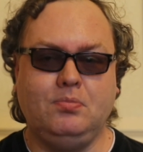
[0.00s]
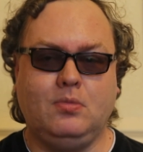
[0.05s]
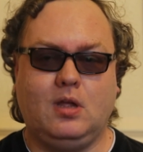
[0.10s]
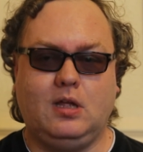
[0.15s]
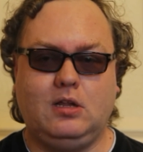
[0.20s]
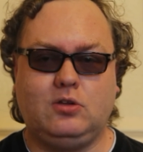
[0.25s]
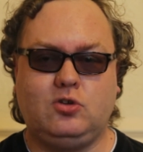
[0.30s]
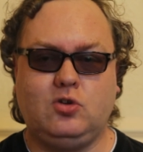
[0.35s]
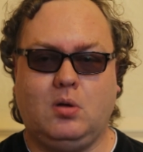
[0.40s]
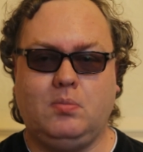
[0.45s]

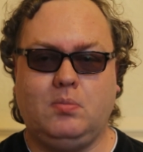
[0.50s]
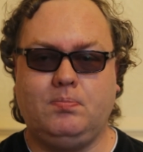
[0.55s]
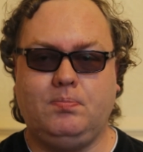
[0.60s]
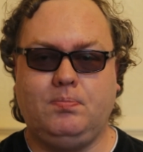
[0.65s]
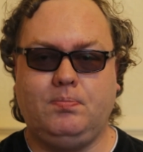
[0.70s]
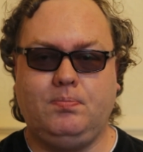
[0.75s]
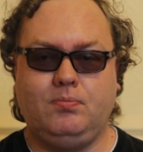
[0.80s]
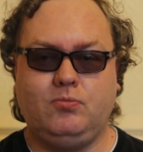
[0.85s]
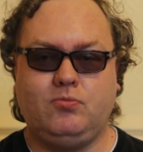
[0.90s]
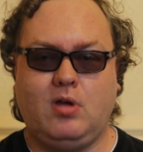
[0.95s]
And it's
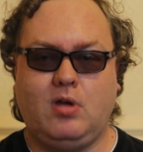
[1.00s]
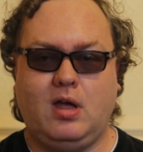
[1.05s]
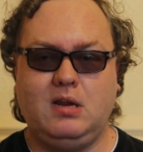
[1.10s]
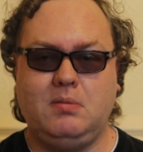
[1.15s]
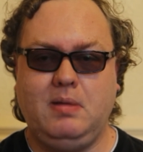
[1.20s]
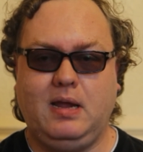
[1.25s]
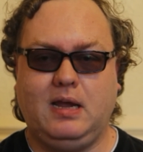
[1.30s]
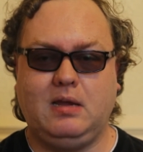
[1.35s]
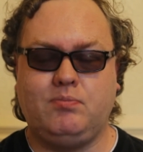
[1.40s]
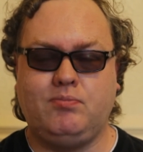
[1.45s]
on trying
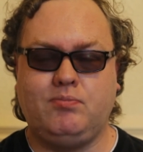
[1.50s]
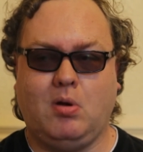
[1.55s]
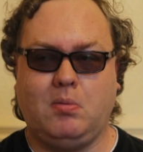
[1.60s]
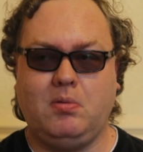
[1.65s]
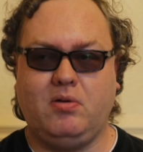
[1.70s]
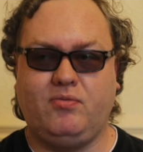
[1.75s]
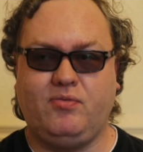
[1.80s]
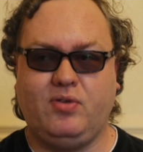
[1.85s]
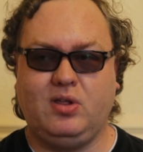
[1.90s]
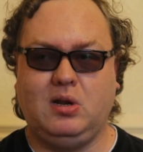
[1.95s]
to make it
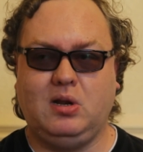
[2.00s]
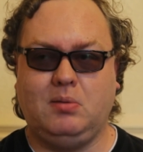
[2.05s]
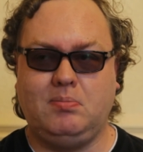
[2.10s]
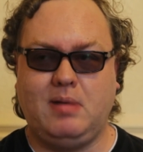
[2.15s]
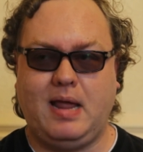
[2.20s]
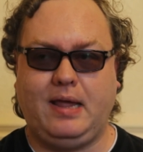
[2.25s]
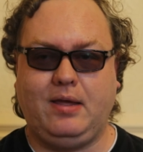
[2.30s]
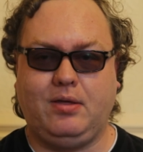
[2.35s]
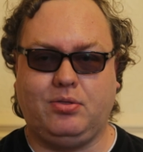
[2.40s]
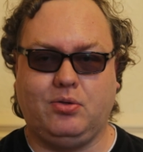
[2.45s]
proper film
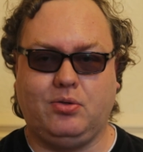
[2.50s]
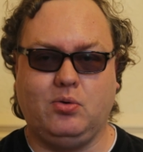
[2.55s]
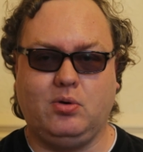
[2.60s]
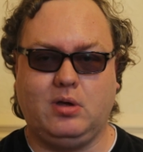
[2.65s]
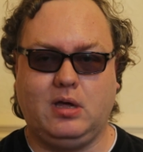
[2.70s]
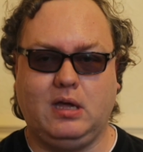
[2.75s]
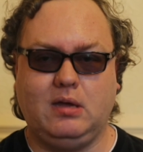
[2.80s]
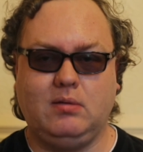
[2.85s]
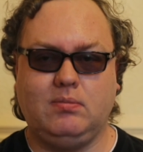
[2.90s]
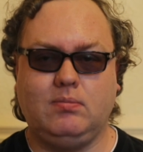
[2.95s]
length,
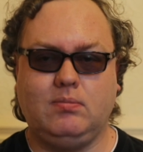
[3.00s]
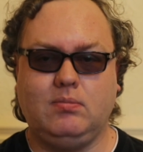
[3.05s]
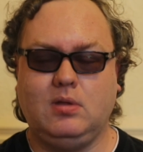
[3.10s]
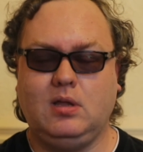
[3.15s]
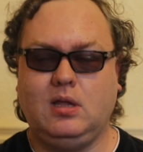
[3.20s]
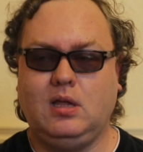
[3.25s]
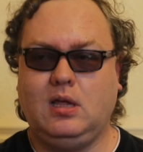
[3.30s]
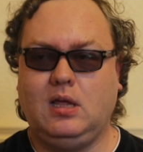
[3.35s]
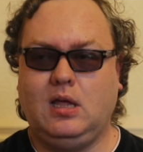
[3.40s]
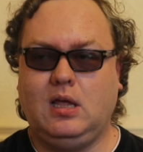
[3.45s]
okay?
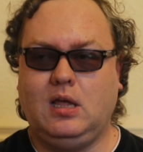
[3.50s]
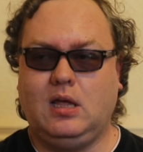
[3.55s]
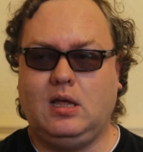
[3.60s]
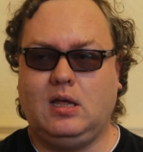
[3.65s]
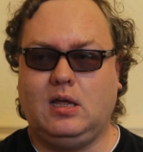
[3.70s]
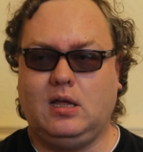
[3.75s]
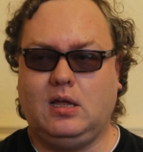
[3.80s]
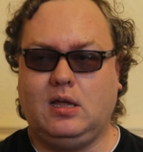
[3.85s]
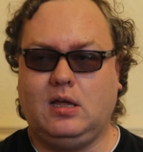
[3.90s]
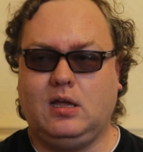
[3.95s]

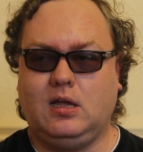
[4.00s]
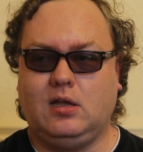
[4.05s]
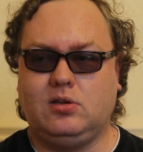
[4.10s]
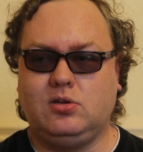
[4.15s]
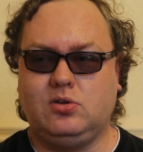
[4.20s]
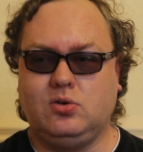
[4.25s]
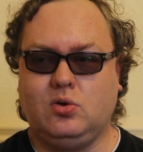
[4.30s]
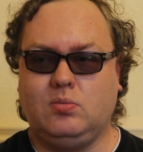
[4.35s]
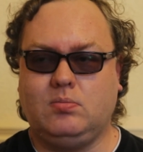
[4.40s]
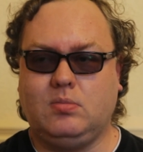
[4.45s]
Uh,
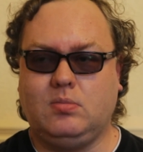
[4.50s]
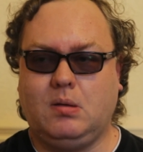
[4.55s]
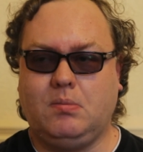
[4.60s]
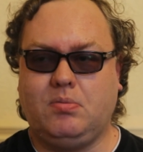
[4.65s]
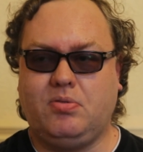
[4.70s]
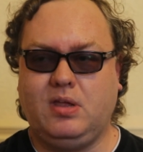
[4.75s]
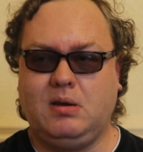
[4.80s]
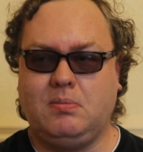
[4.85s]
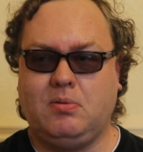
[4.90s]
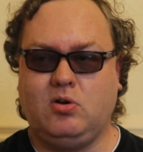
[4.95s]
so I'm
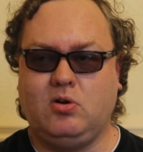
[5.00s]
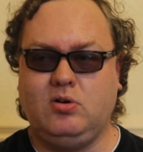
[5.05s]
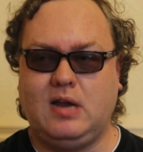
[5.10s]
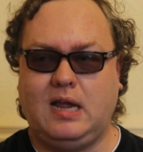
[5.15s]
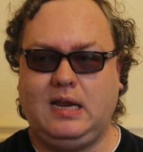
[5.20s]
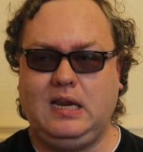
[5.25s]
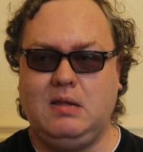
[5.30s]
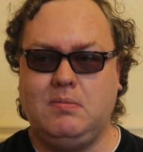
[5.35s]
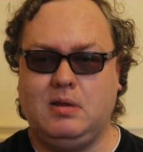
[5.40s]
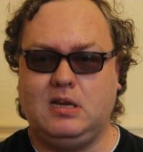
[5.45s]
thinking about
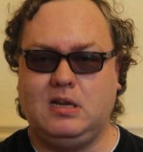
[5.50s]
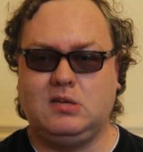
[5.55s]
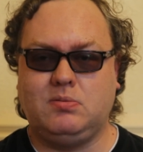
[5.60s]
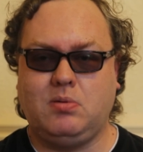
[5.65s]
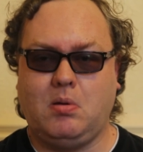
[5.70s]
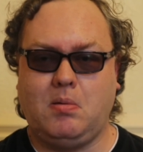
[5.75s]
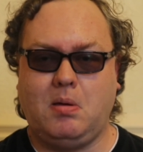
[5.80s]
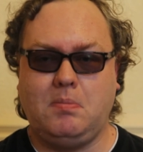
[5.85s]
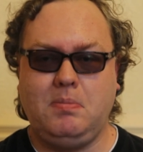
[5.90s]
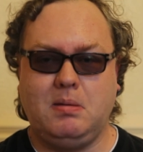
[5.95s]
90 minutes,
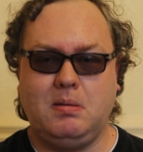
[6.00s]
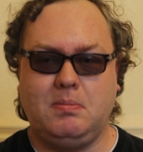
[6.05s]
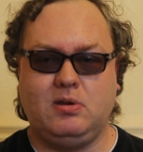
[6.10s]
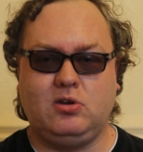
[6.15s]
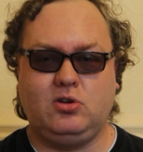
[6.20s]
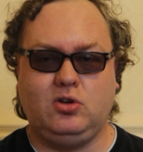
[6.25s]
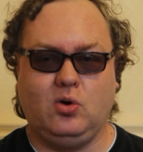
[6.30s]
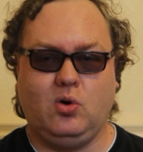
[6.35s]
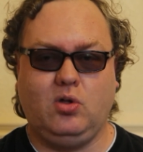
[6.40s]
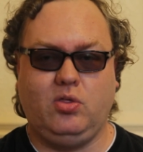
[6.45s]
but I'd be a
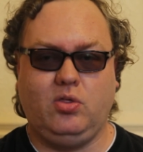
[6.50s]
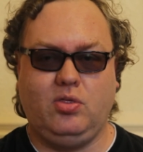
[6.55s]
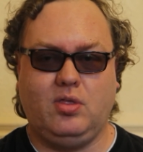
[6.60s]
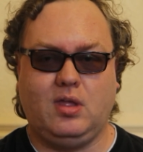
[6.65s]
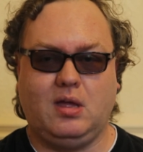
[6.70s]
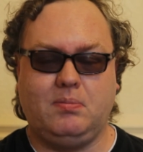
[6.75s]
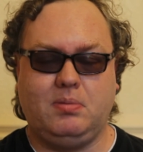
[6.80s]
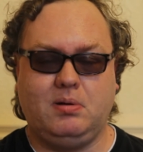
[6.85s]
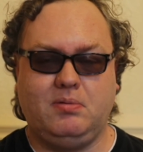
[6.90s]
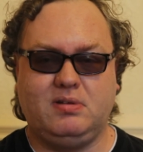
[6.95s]
bit shorter than
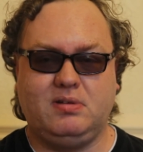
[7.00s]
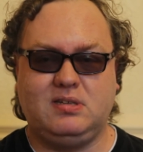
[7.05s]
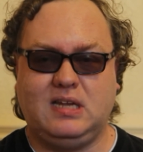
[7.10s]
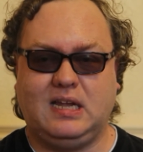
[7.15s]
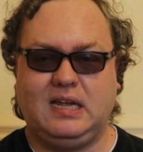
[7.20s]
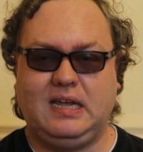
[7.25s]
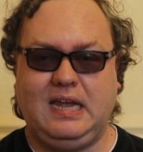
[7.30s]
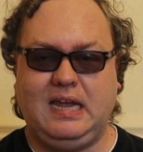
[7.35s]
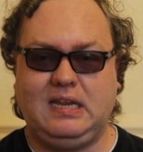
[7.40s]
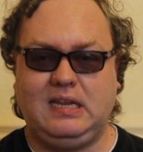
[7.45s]
that, but it was
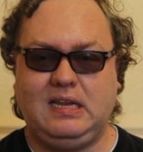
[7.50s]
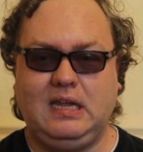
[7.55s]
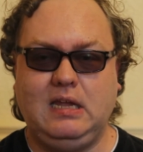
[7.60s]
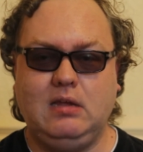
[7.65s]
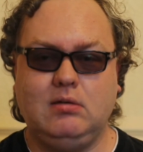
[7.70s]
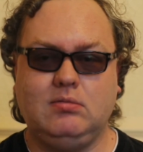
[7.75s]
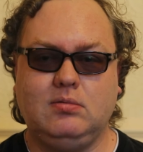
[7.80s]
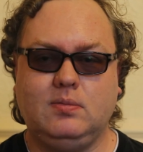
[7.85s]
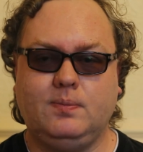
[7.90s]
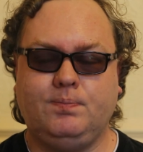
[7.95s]
like 80,
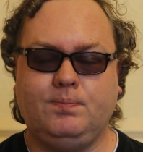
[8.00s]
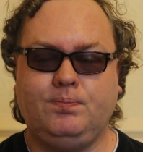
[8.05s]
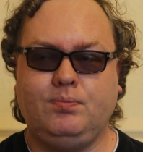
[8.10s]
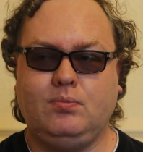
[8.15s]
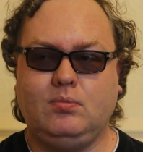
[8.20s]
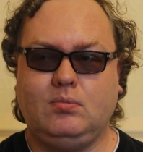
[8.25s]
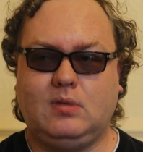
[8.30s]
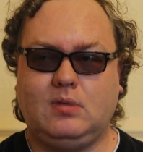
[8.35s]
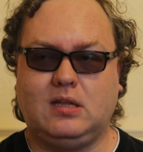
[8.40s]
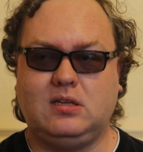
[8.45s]

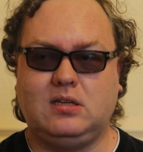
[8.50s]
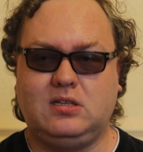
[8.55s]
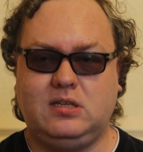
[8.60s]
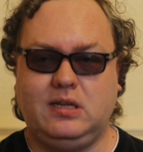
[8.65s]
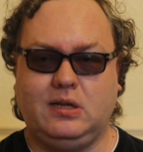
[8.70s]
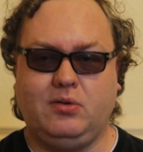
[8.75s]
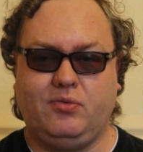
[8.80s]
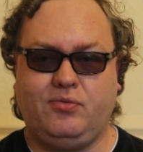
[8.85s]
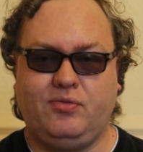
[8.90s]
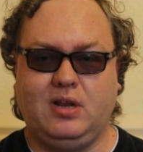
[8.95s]
that's
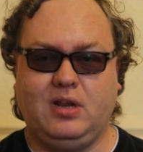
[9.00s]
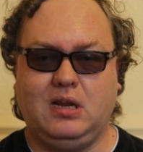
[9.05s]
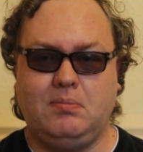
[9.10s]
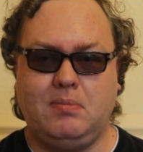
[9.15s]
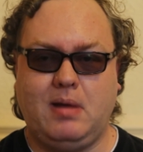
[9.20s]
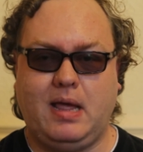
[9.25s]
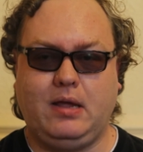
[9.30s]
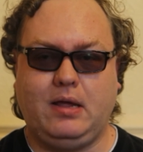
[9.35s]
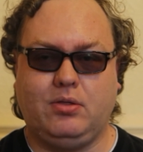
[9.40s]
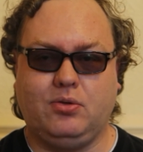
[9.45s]
still
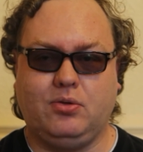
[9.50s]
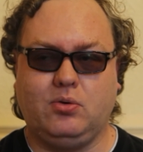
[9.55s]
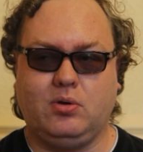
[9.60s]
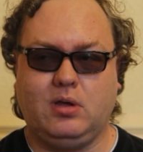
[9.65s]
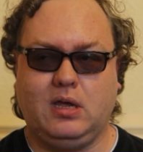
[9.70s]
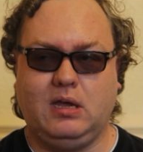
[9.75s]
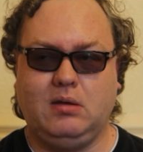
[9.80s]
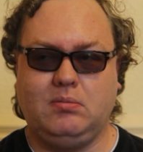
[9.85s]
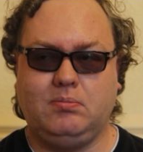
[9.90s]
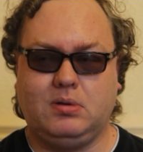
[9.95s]
film length,
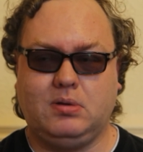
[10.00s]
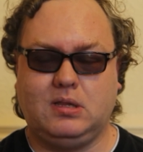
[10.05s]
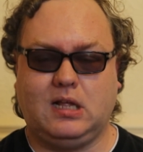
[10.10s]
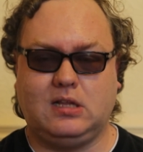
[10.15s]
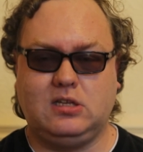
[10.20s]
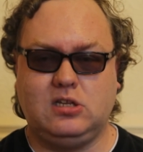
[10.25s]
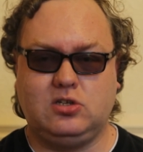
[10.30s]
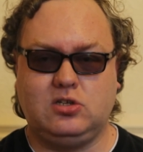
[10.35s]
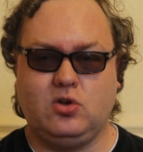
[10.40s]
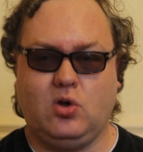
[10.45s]
okay, but
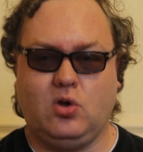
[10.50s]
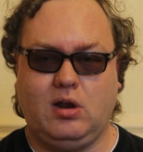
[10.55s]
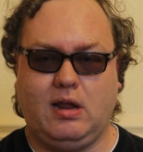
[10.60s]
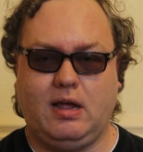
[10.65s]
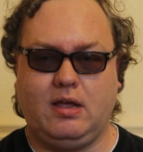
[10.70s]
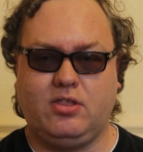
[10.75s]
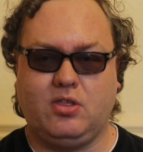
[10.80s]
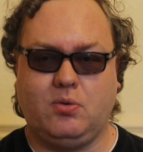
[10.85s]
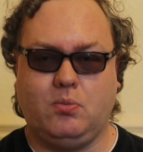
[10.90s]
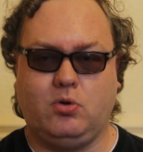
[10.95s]
that's the sort of
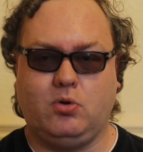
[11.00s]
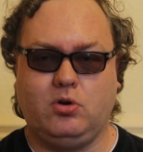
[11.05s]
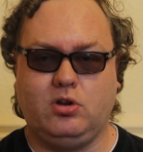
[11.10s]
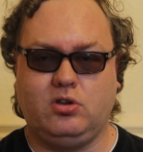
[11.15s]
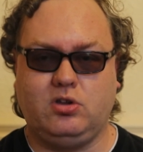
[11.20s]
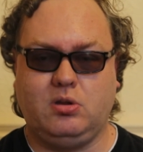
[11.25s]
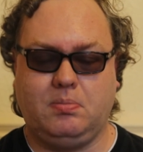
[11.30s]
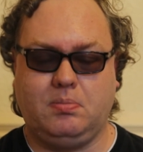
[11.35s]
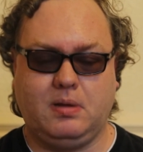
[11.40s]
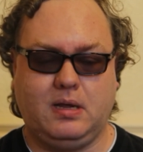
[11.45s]
length I want
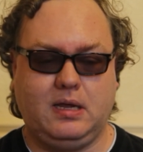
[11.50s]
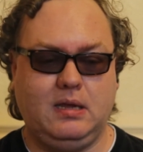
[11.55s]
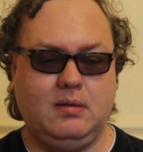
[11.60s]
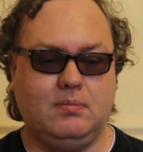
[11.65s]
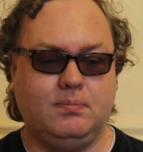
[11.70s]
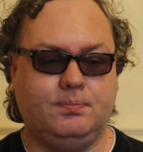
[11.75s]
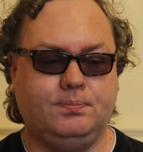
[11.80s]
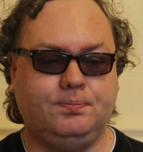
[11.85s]
it to be.